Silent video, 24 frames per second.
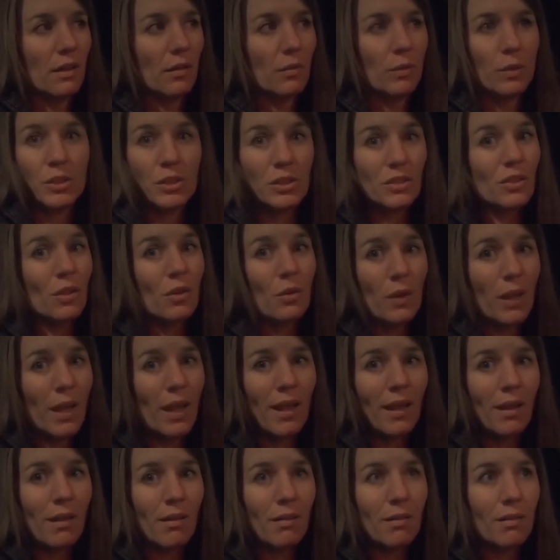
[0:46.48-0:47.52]
which is
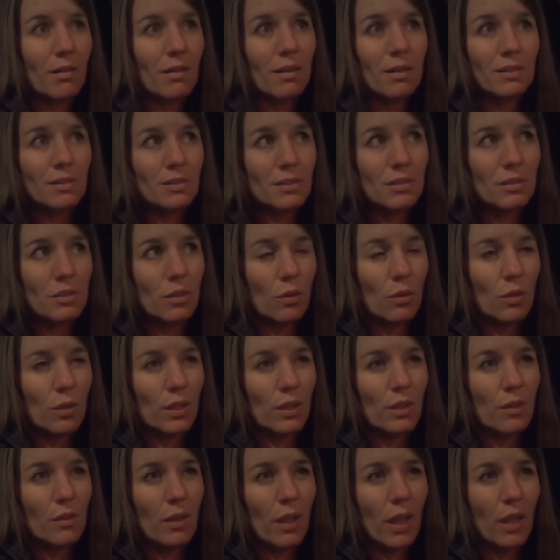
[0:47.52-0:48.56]
okay. It's
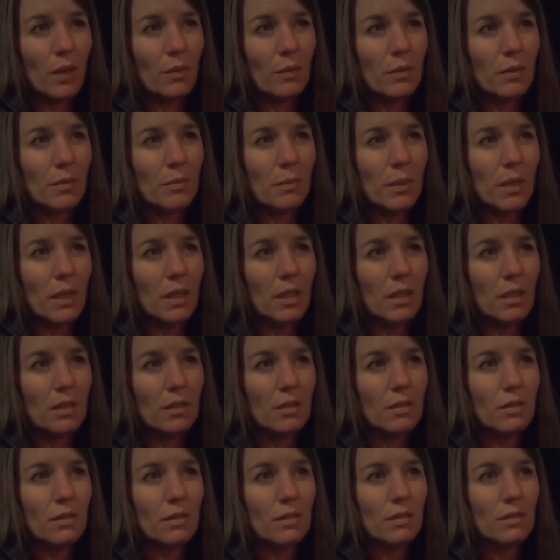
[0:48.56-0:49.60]
totally okay with me.
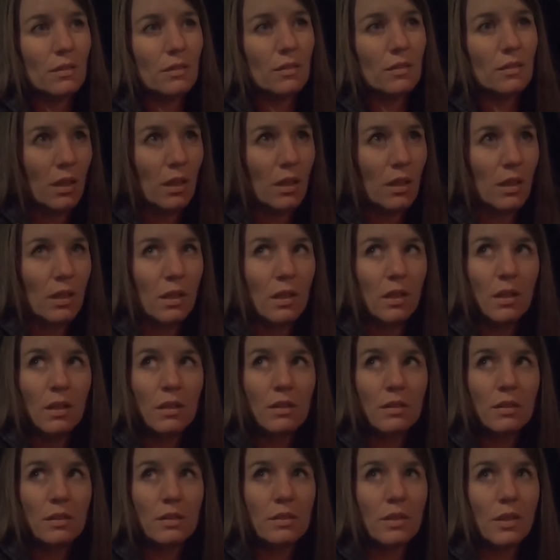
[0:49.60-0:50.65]

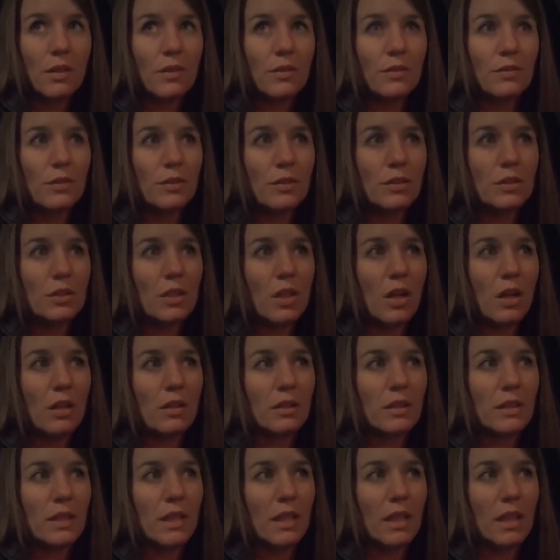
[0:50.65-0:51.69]
It's not the first
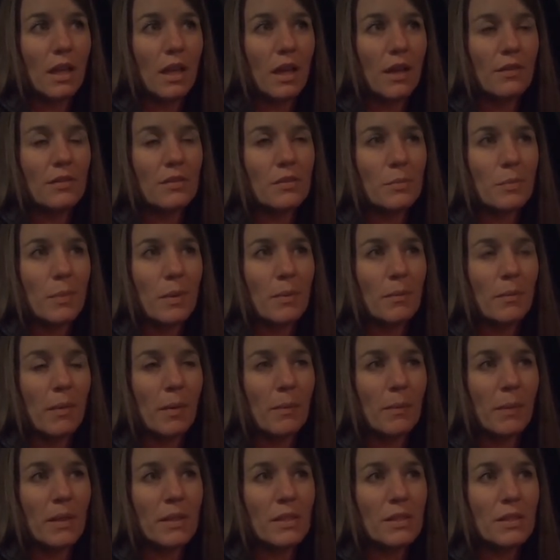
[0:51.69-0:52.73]
holiday I've spent
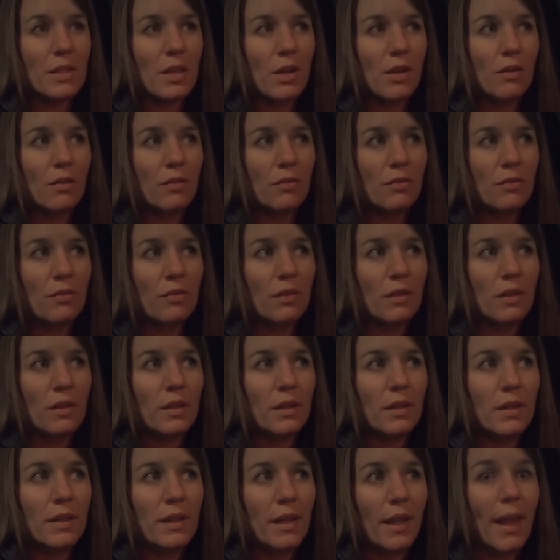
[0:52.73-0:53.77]
by myself.
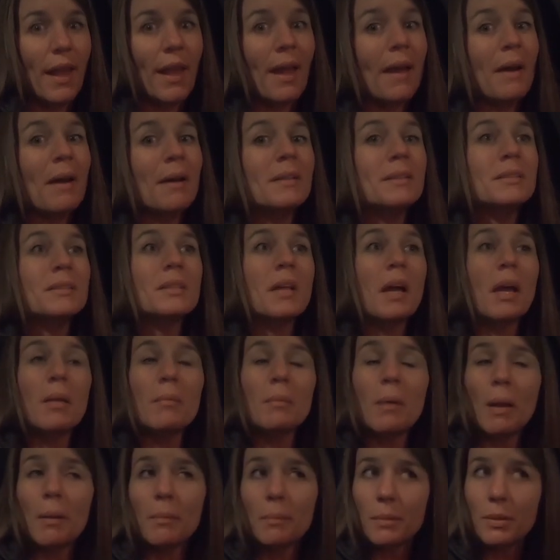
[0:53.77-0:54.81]
And
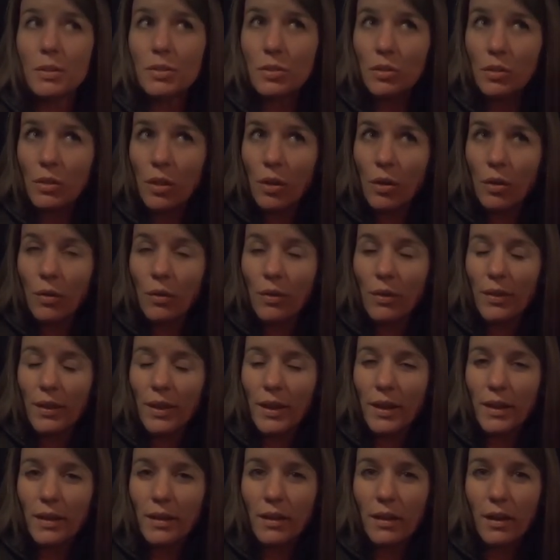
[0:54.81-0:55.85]
I'm happy to note
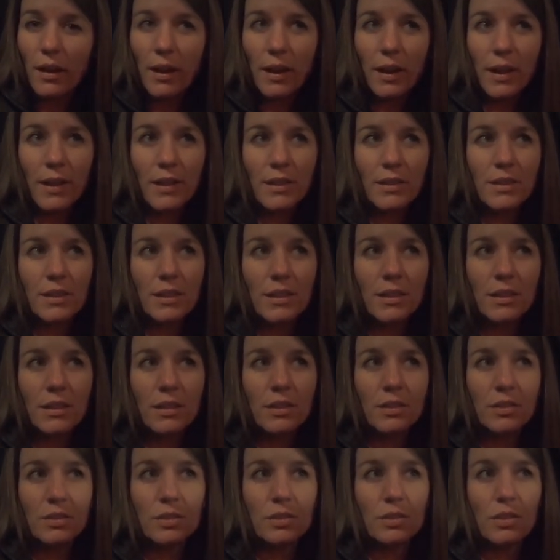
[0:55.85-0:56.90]
that I
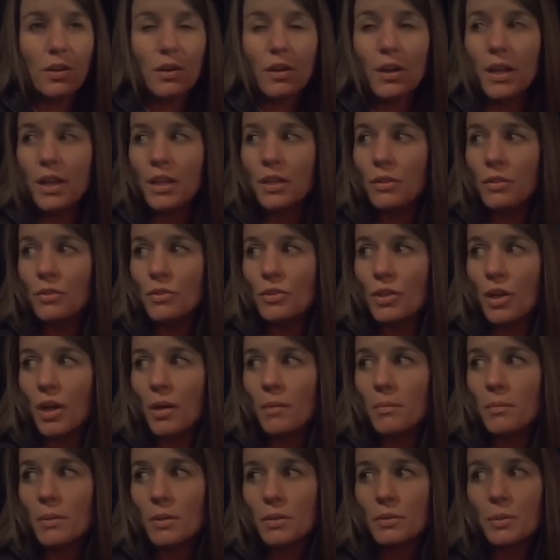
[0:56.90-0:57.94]
did start a new
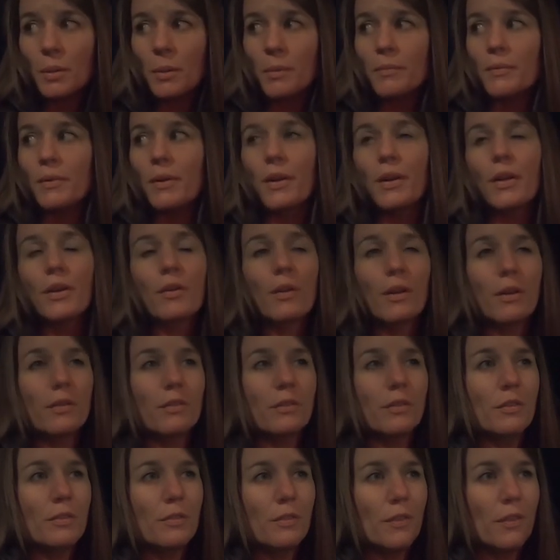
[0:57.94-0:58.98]
job, so I'm very
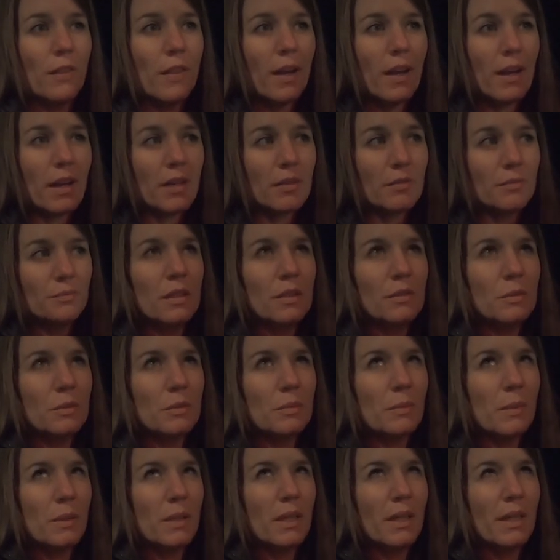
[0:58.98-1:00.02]
grateful for that. It
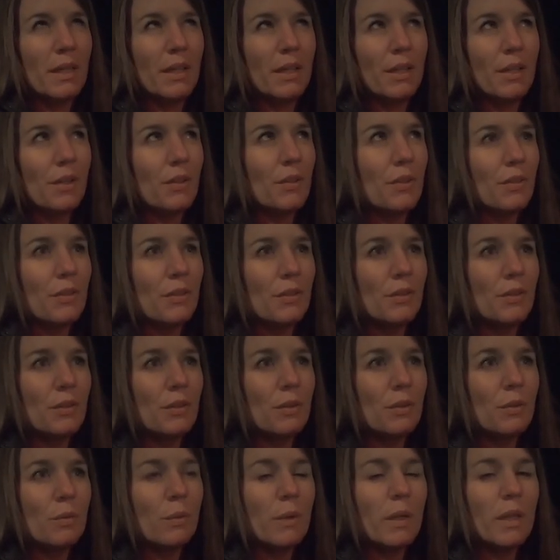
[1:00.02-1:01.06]
was my
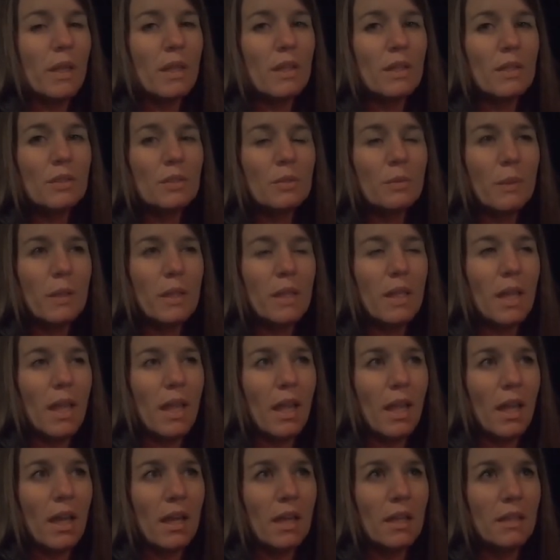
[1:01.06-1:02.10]
third week this week,
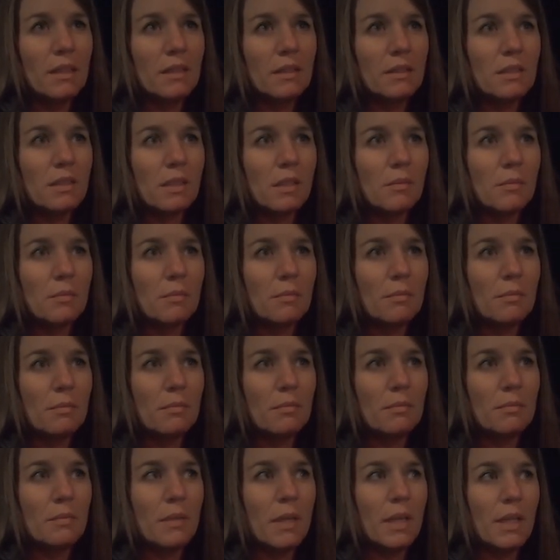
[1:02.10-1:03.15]
and
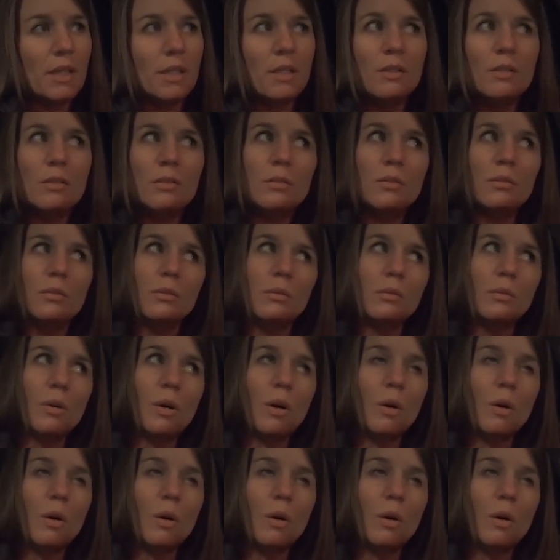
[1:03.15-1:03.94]
my new